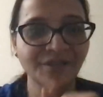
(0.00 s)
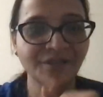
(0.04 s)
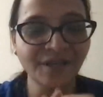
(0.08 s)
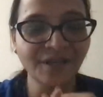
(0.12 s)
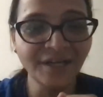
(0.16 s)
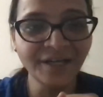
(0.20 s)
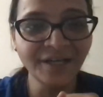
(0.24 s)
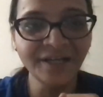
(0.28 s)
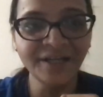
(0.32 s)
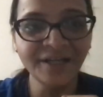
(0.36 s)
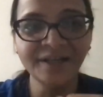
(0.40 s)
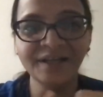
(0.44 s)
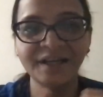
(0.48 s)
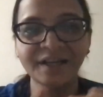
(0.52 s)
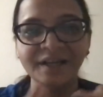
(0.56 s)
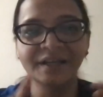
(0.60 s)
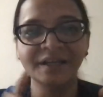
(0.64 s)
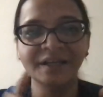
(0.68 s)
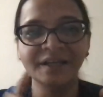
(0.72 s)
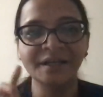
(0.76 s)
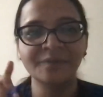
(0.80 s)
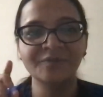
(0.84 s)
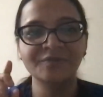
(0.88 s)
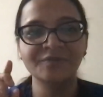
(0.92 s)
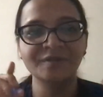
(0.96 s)
the credit,
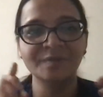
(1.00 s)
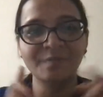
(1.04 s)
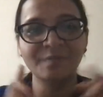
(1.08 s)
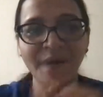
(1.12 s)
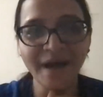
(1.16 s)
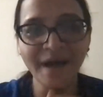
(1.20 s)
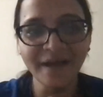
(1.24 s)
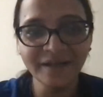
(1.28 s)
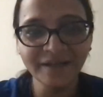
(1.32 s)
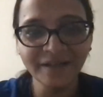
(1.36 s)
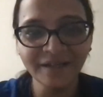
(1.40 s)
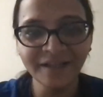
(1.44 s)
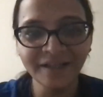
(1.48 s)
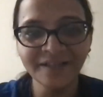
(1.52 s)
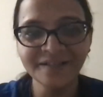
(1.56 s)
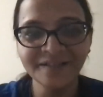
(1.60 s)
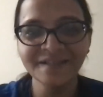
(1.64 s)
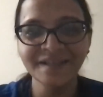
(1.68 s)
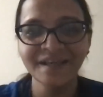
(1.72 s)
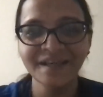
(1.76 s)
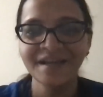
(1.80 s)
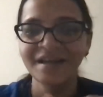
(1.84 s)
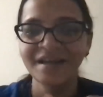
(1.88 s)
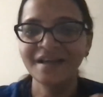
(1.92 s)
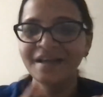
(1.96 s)
linking up with the
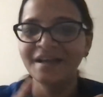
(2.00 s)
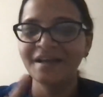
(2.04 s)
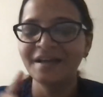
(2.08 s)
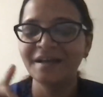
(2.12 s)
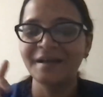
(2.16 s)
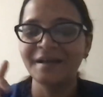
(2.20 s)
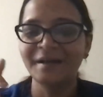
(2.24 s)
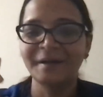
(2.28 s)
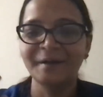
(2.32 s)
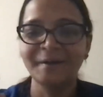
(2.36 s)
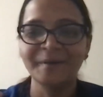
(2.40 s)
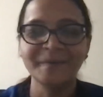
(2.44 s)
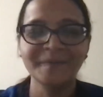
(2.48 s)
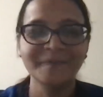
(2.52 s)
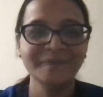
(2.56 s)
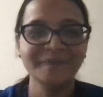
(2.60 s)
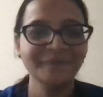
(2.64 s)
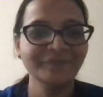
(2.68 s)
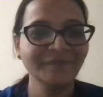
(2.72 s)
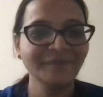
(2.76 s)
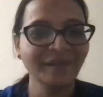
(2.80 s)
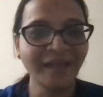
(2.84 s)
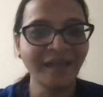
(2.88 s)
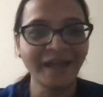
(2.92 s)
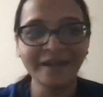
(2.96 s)
markets,
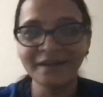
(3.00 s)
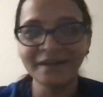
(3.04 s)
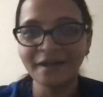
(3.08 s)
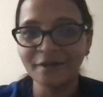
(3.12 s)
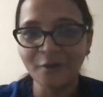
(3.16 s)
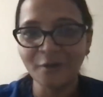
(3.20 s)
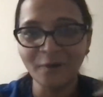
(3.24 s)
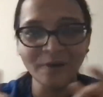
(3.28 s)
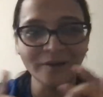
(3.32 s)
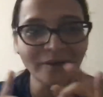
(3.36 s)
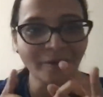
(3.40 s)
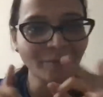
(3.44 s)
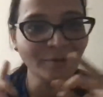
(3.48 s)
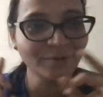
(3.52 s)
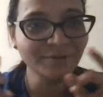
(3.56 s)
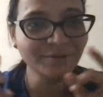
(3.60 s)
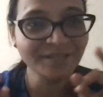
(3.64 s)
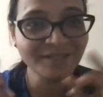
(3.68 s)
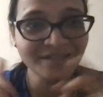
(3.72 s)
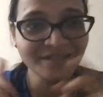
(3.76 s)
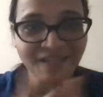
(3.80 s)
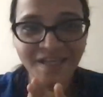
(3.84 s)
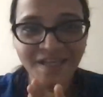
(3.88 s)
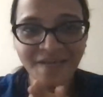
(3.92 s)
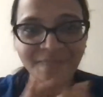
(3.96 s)
and all about
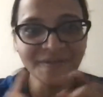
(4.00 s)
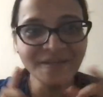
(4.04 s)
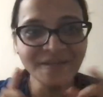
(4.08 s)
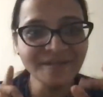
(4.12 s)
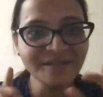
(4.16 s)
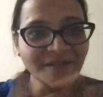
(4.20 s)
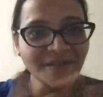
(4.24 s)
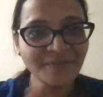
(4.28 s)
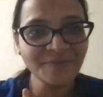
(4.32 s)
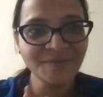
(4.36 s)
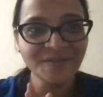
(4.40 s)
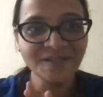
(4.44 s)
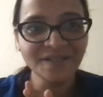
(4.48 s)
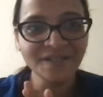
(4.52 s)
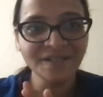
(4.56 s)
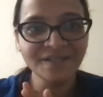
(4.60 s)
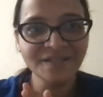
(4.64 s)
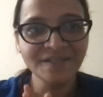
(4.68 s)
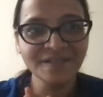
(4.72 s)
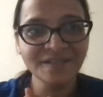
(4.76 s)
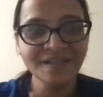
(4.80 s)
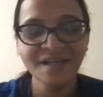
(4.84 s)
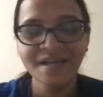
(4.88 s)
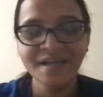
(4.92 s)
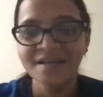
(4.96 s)
the schemes and
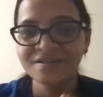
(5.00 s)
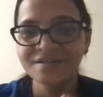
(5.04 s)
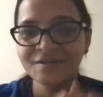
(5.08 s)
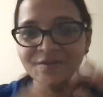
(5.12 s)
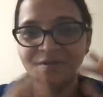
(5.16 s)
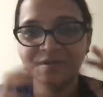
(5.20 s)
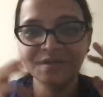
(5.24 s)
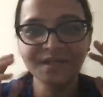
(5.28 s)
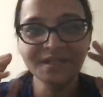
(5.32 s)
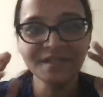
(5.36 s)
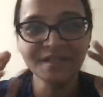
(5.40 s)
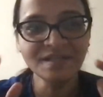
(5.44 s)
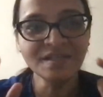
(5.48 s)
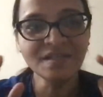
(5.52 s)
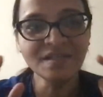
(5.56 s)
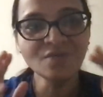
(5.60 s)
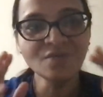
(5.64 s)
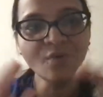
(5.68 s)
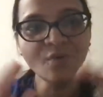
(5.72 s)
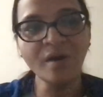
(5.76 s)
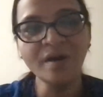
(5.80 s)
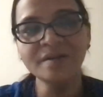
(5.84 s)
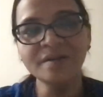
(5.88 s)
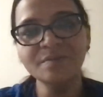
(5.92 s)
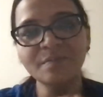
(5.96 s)
subsidies. So this is
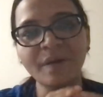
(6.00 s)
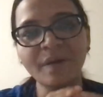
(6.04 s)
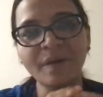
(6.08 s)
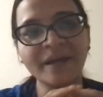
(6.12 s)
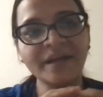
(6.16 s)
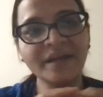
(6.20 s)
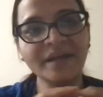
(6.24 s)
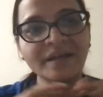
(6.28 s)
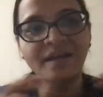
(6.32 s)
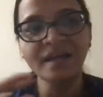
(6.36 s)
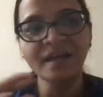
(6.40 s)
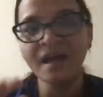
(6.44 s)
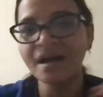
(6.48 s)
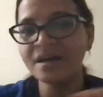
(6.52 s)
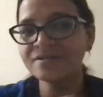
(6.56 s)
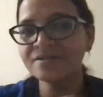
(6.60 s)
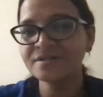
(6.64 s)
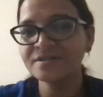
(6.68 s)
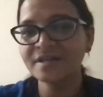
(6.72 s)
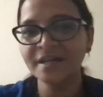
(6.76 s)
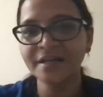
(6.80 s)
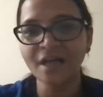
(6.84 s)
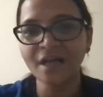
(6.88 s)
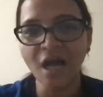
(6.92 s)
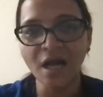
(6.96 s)
what by and
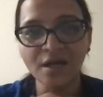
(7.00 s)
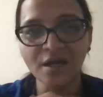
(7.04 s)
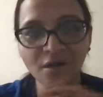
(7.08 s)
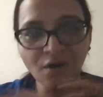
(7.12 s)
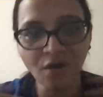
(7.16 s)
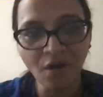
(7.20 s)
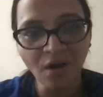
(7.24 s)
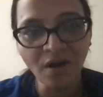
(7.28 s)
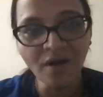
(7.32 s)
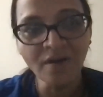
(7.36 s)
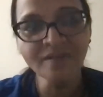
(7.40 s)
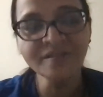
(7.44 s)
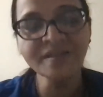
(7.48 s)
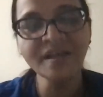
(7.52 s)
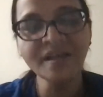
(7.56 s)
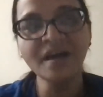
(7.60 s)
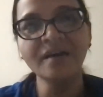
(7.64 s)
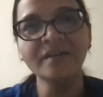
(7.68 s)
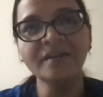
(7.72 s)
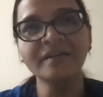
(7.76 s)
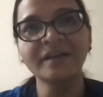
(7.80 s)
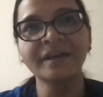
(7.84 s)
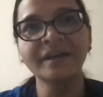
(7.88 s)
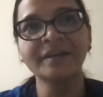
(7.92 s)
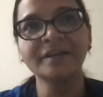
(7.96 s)
large, like across
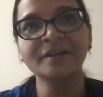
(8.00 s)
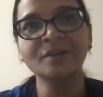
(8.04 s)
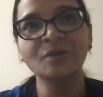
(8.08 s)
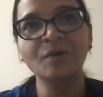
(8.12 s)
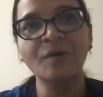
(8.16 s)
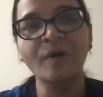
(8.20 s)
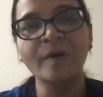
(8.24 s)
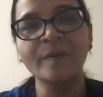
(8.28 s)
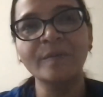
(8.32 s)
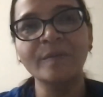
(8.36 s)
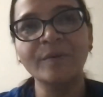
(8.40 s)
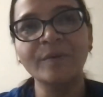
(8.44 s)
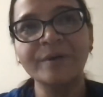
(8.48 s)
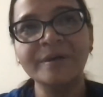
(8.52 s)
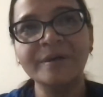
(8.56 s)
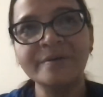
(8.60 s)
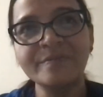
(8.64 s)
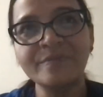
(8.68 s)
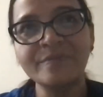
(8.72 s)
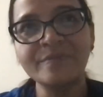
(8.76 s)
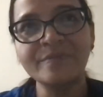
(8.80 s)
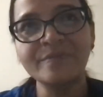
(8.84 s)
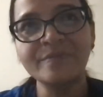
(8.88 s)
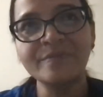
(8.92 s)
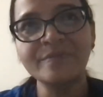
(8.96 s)
our, like, you know,
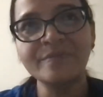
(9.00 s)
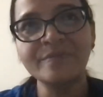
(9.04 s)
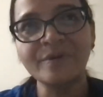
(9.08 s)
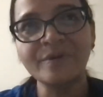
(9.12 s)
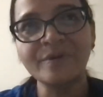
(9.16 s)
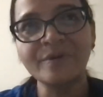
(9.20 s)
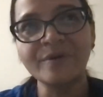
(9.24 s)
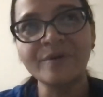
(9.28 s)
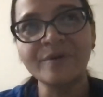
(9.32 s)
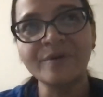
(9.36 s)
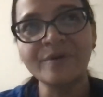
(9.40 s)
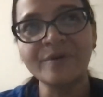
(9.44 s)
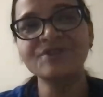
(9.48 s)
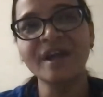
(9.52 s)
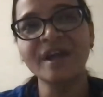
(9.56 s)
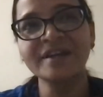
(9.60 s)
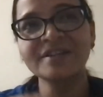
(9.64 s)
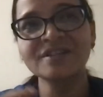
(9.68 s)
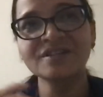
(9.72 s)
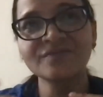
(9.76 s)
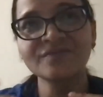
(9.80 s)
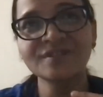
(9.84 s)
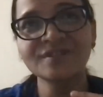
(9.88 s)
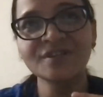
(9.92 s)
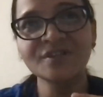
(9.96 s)
onboarding process,
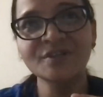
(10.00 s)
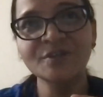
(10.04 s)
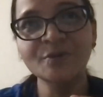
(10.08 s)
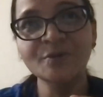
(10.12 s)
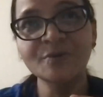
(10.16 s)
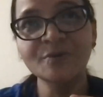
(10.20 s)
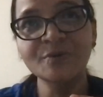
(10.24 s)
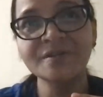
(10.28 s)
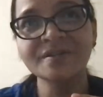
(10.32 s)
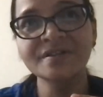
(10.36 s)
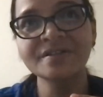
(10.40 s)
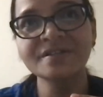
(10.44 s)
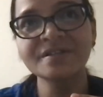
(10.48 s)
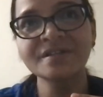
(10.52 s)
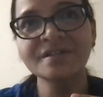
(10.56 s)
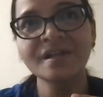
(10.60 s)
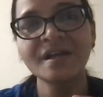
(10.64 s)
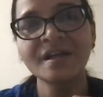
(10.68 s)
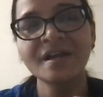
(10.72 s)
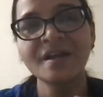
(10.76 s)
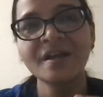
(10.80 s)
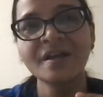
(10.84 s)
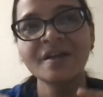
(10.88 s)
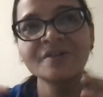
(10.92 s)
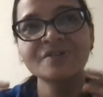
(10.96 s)
interaction with the
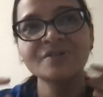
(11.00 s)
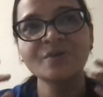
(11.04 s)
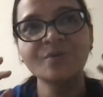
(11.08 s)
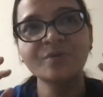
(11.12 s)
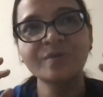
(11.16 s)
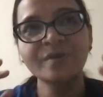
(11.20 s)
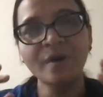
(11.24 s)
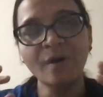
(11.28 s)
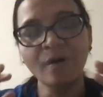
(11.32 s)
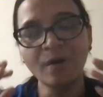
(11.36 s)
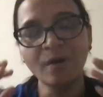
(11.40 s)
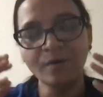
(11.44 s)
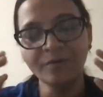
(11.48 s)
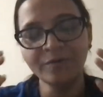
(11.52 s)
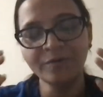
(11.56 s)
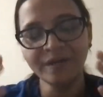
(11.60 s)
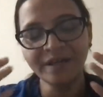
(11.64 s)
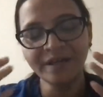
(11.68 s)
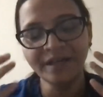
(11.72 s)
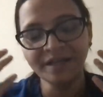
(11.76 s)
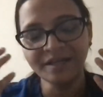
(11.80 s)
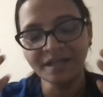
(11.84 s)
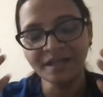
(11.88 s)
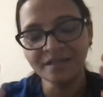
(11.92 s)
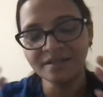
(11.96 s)
users. So we are
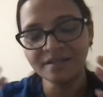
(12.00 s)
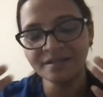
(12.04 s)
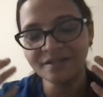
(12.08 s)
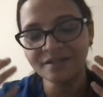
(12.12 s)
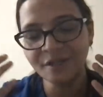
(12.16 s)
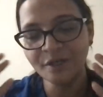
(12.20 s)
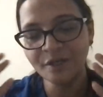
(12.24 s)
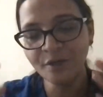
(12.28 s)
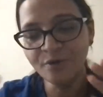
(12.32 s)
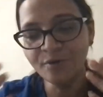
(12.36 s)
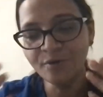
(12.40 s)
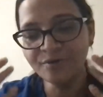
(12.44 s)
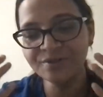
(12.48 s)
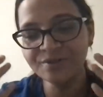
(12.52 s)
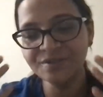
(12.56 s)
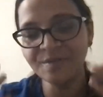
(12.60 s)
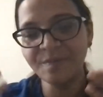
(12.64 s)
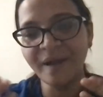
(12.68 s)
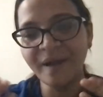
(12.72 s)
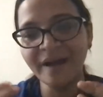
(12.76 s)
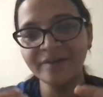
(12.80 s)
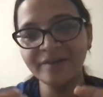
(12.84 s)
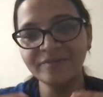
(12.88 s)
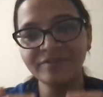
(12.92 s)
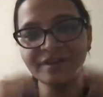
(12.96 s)
getting this huge
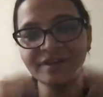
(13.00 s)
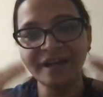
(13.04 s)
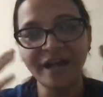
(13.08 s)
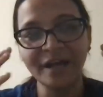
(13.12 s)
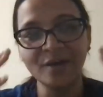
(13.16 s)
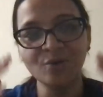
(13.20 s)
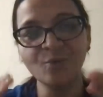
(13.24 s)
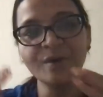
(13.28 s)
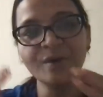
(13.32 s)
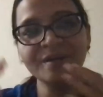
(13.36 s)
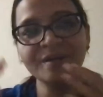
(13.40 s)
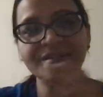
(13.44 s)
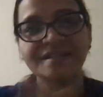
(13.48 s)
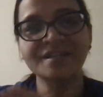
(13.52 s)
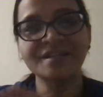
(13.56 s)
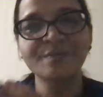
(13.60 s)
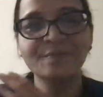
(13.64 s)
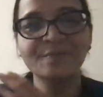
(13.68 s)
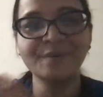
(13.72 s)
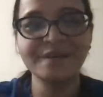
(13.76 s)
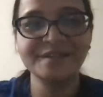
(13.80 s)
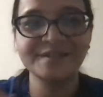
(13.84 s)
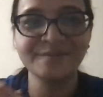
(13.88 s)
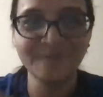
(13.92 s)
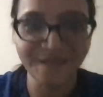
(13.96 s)
demand for advisory
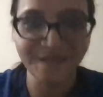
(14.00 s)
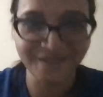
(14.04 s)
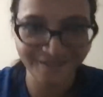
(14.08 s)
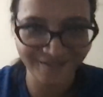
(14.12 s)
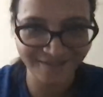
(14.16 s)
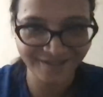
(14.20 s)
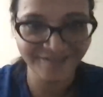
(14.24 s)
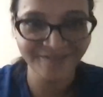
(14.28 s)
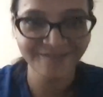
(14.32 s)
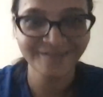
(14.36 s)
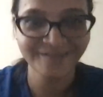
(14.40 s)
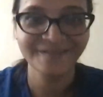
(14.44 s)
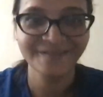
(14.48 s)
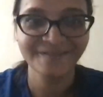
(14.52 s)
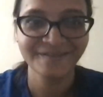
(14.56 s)
plus.